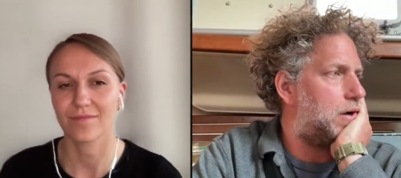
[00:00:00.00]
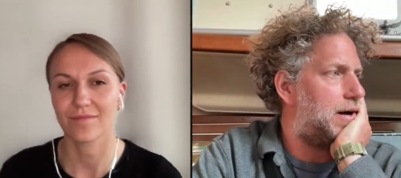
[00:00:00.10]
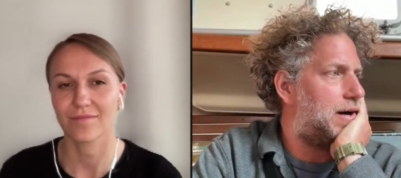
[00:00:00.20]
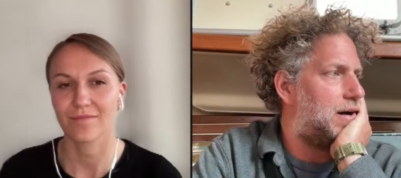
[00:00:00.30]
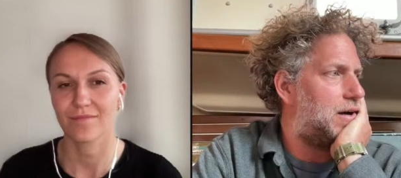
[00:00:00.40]

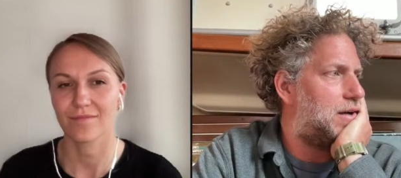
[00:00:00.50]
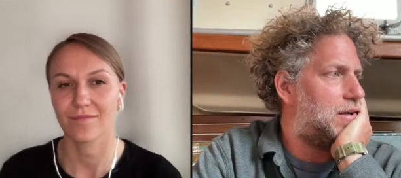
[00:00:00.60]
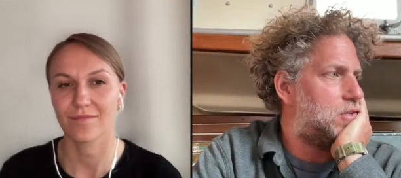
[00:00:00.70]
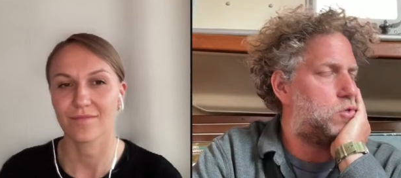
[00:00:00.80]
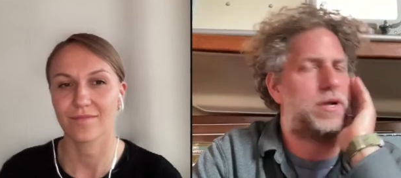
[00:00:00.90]
Speaker 1: uh,
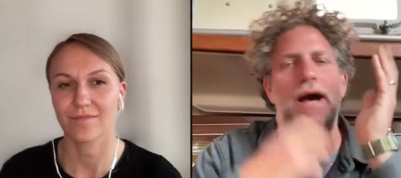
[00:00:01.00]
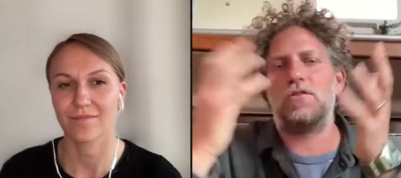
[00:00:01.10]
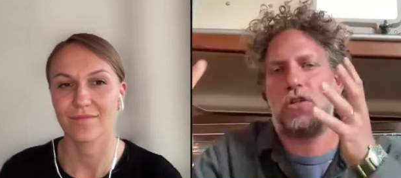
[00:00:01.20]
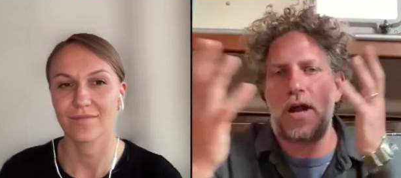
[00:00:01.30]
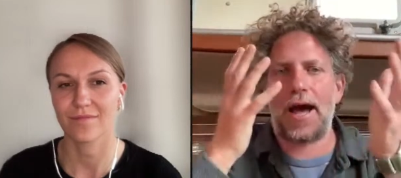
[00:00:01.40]
to
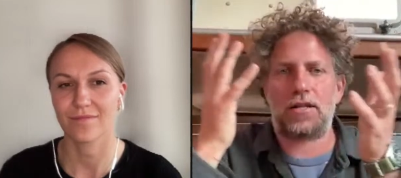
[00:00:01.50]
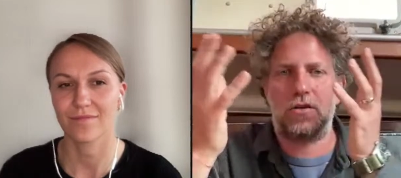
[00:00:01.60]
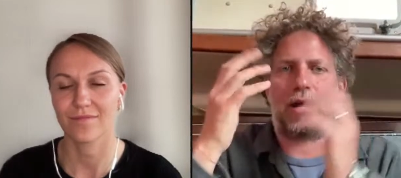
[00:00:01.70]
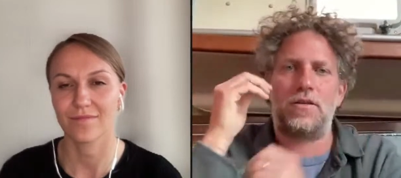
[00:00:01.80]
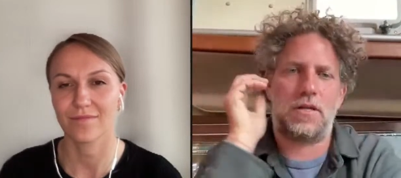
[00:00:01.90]
counteract
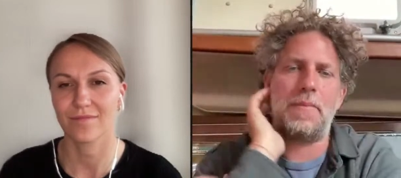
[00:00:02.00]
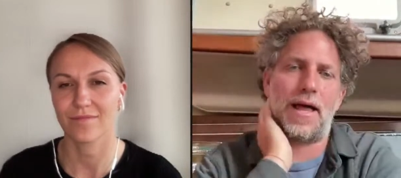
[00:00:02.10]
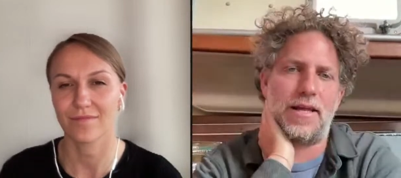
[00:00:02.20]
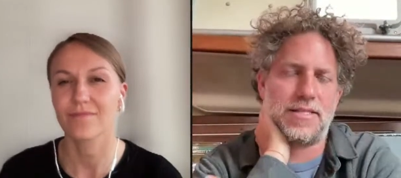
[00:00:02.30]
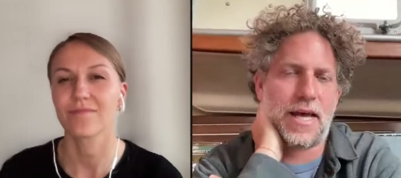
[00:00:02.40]
or
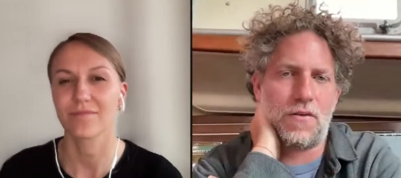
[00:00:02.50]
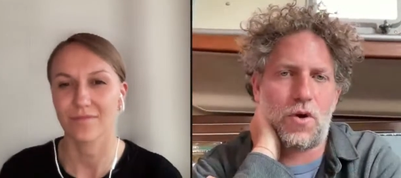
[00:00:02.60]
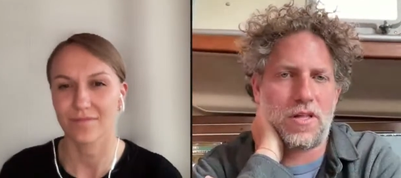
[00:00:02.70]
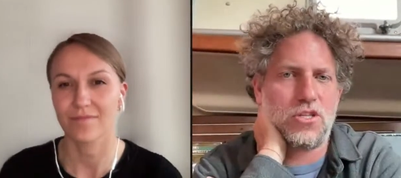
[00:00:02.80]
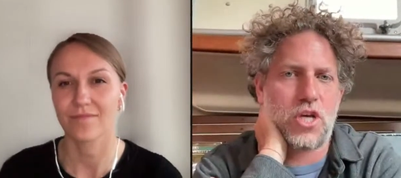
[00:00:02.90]
counterbalance kind of
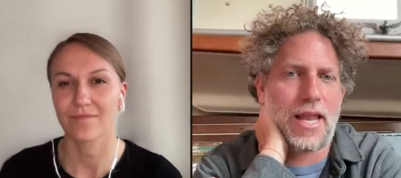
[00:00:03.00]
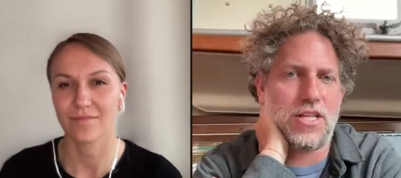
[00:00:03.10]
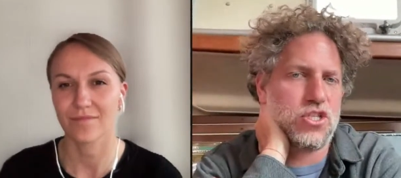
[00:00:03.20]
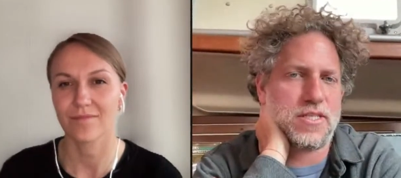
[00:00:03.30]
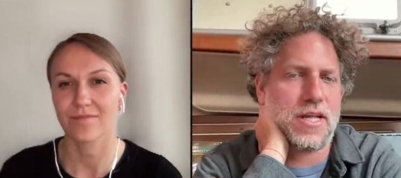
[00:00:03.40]
one of the
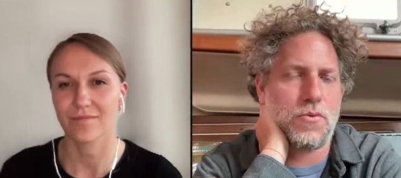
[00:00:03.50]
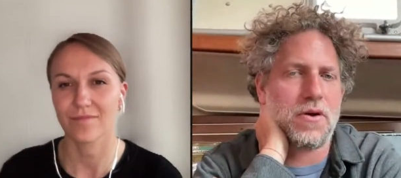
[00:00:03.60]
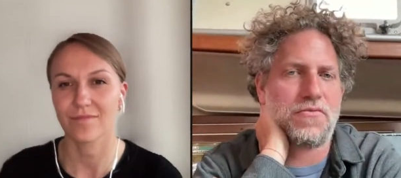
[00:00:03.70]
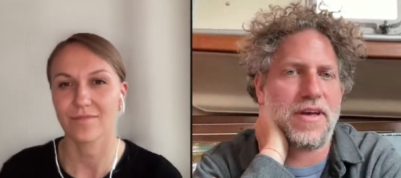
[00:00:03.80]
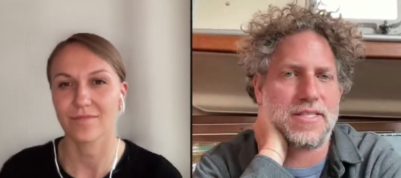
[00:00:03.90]
challenges that we
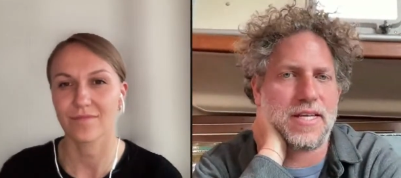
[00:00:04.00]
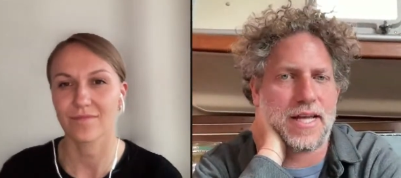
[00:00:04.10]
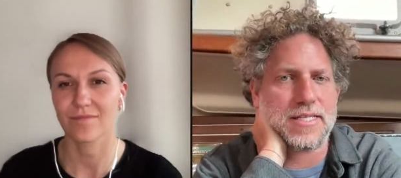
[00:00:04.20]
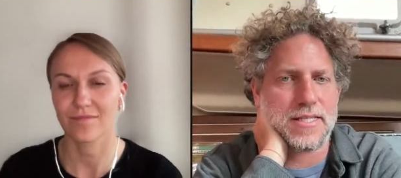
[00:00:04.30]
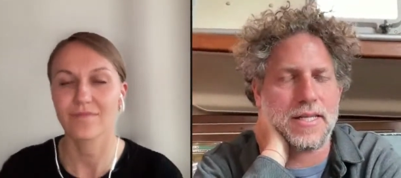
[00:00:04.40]
were facing
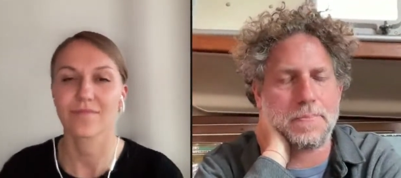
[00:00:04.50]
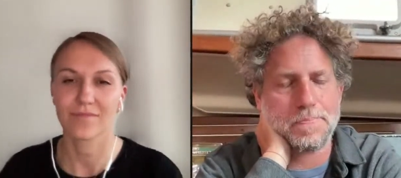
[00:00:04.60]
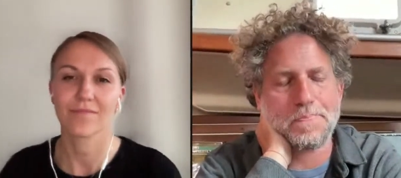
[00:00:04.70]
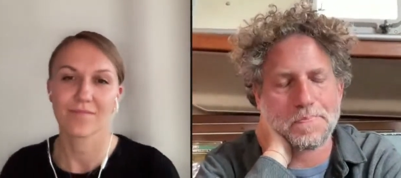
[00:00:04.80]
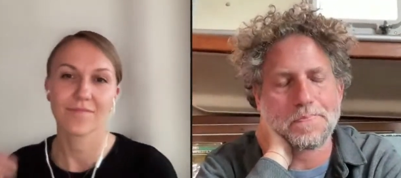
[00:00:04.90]
as a team.
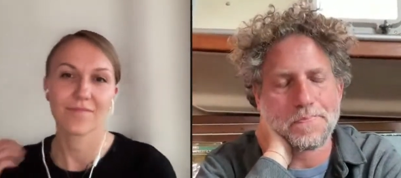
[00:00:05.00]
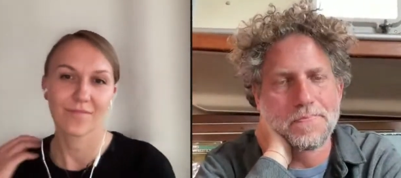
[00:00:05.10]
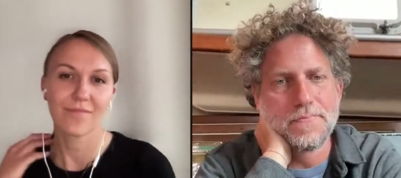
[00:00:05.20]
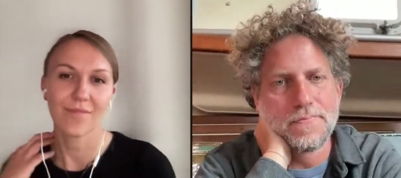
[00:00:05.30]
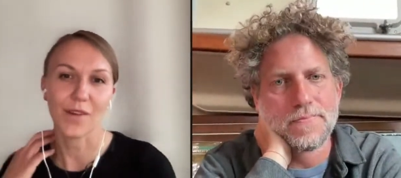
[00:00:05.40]

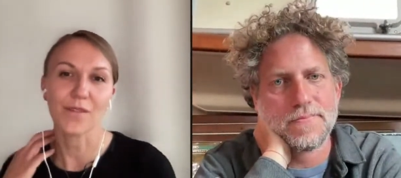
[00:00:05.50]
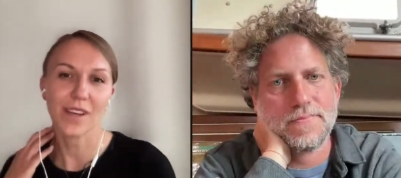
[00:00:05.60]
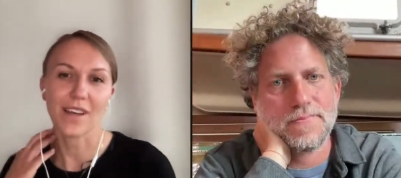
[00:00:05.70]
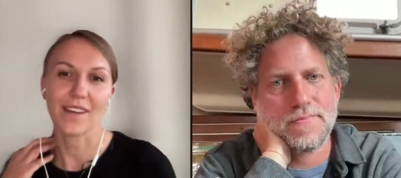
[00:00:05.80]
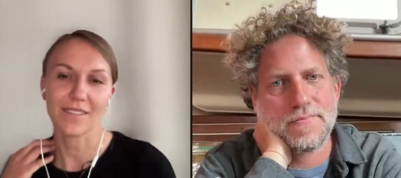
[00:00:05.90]

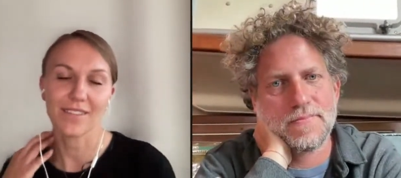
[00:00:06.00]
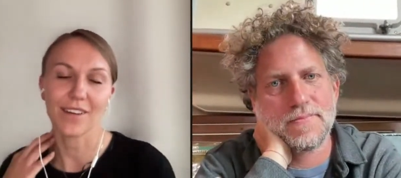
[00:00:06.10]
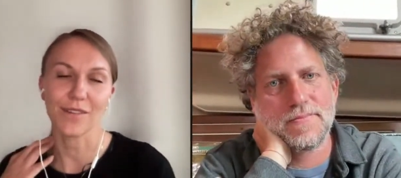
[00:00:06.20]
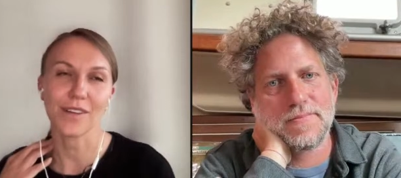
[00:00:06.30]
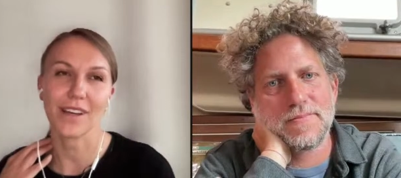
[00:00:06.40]
Speaker 2: Okay,
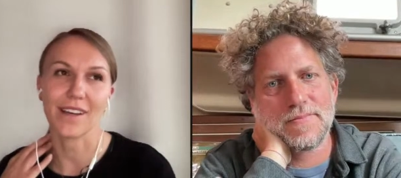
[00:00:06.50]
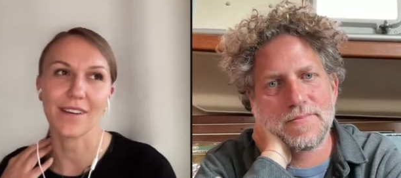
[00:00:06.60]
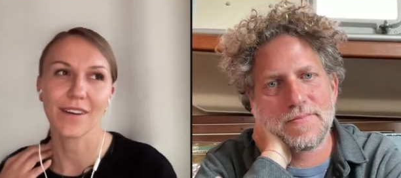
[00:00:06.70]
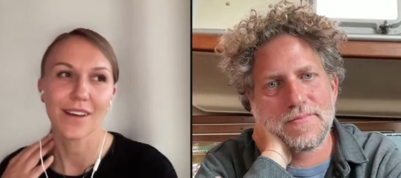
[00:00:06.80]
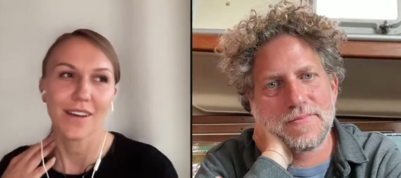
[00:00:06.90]
okay,
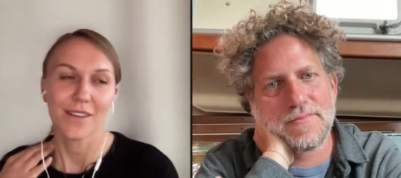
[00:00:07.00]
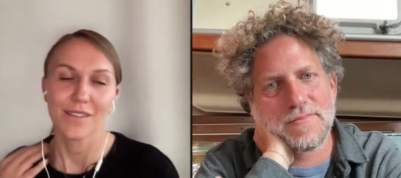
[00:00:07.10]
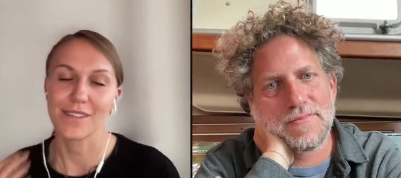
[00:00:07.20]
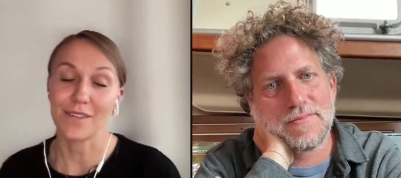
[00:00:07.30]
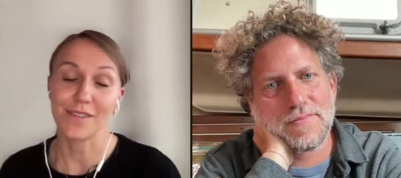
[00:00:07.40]

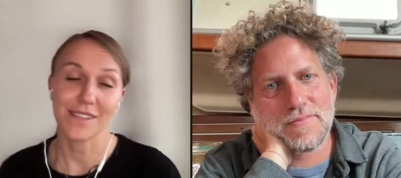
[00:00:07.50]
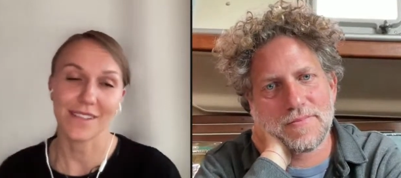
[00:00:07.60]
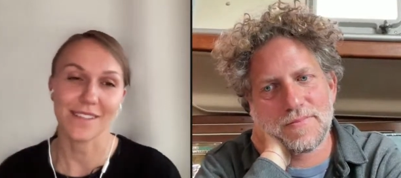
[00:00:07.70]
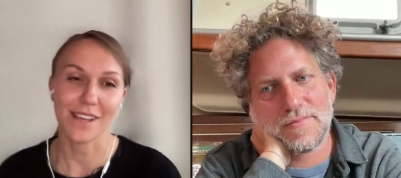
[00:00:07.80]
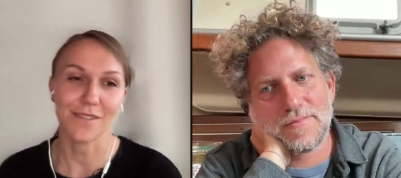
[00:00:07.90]
sounds
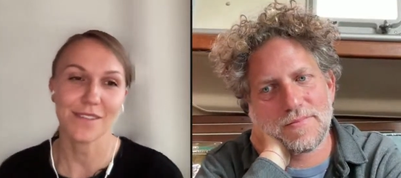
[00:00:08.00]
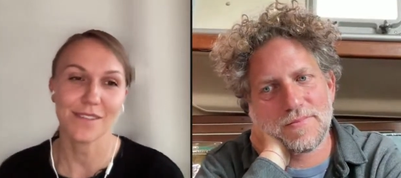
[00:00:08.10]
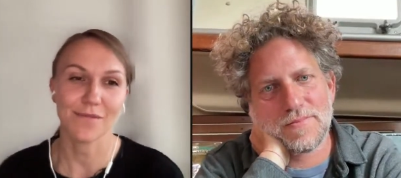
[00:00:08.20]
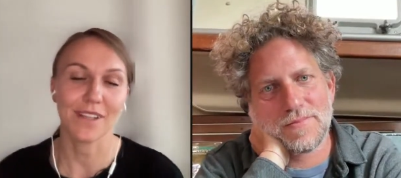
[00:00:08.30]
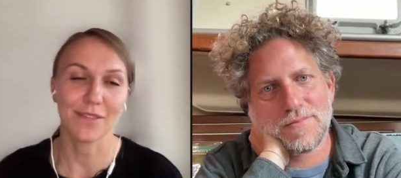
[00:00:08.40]

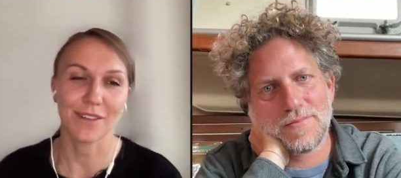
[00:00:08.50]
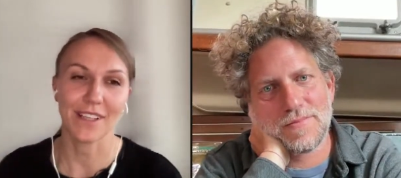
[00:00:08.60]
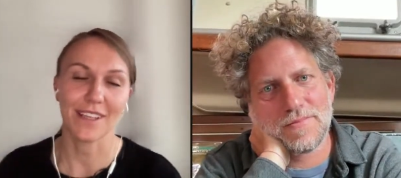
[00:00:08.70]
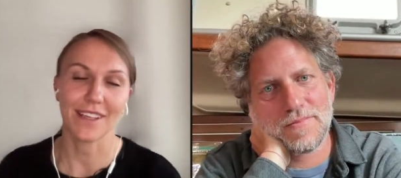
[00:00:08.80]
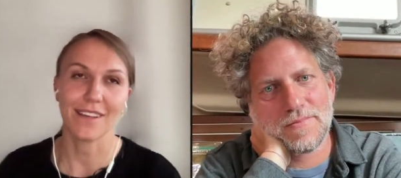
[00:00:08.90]
sounds really
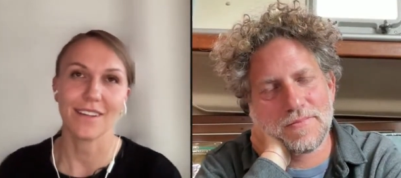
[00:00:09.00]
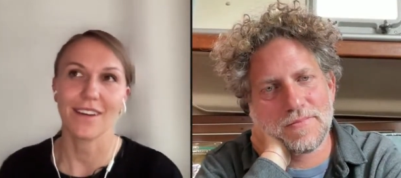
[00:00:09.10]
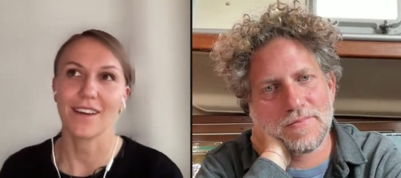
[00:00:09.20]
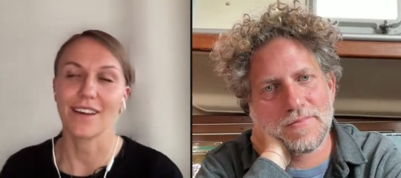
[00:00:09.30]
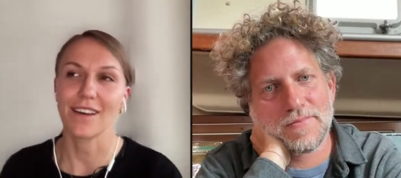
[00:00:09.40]
really
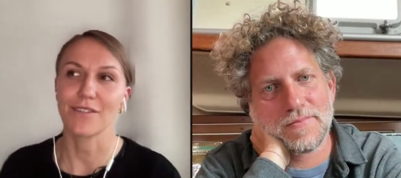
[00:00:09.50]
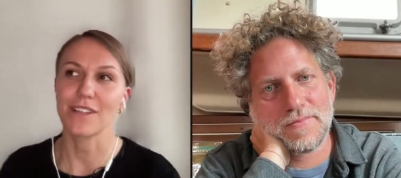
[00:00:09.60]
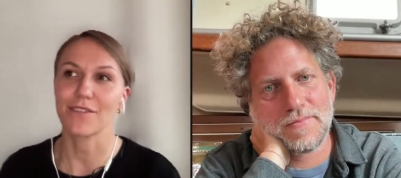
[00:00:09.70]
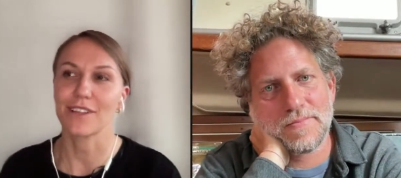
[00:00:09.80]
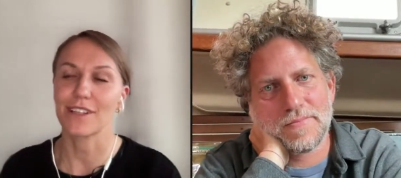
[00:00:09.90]
uh,
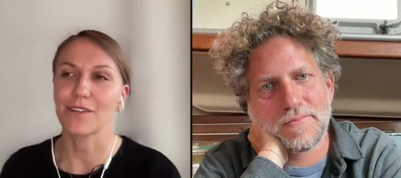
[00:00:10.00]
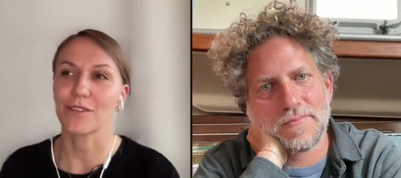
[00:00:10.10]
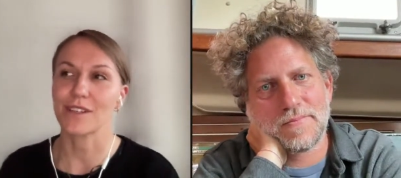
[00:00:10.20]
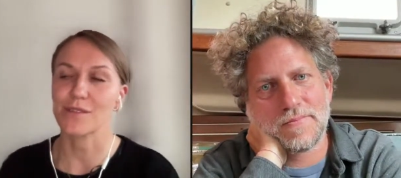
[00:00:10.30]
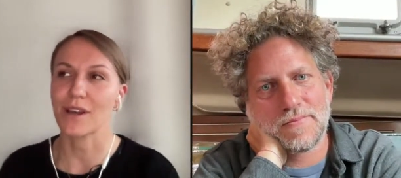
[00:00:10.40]
really really
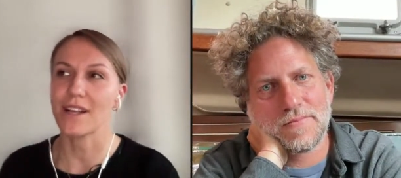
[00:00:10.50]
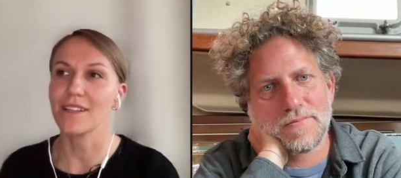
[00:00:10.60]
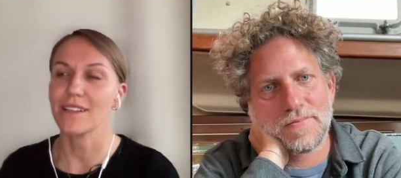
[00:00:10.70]
good as well.